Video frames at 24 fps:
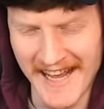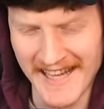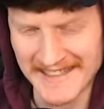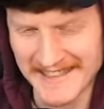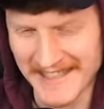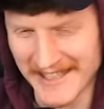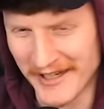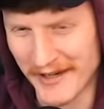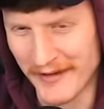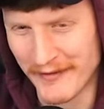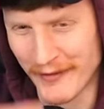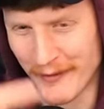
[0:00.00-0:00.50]
there's
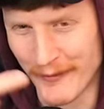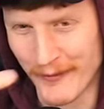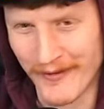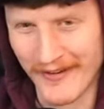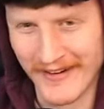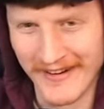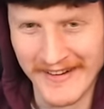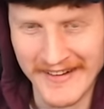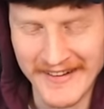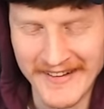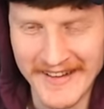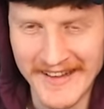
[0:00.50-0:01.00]
another
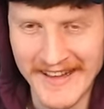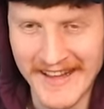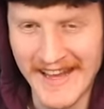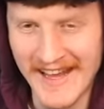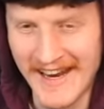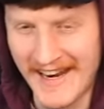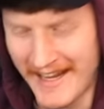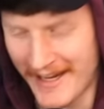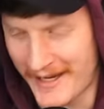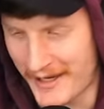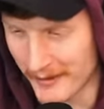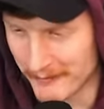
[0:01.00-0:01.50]
one
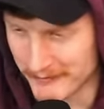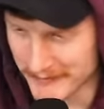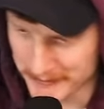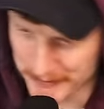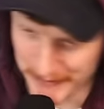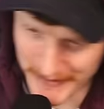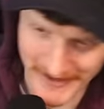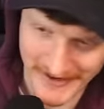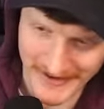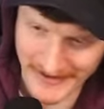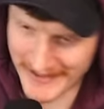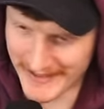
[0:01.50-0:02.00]
and he comes
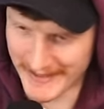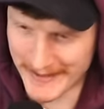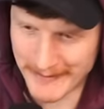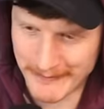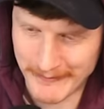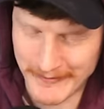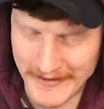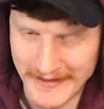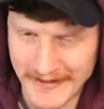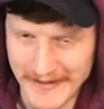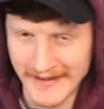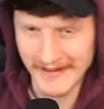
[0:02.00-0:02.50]
behind him.